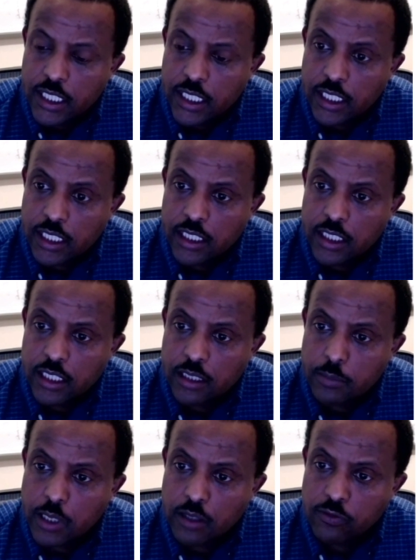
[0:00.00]
and
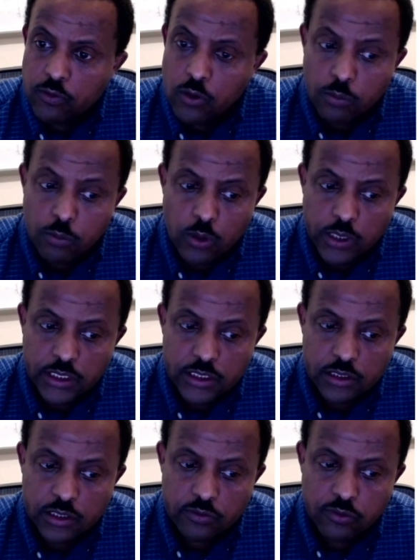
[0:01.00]
about four point
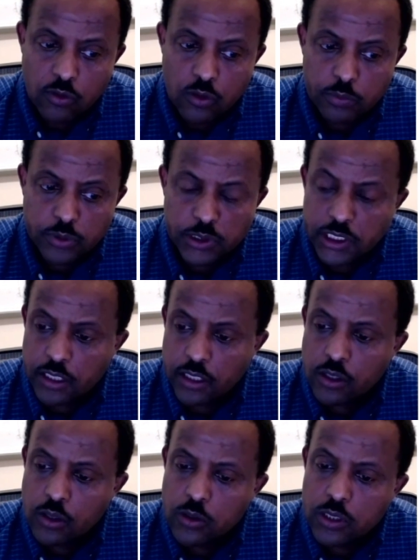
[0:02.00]
three four percent
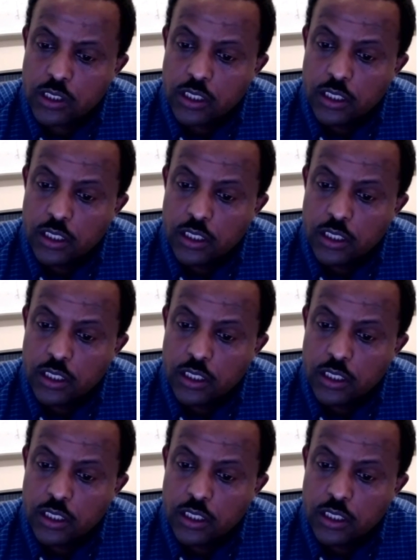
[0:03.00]
lower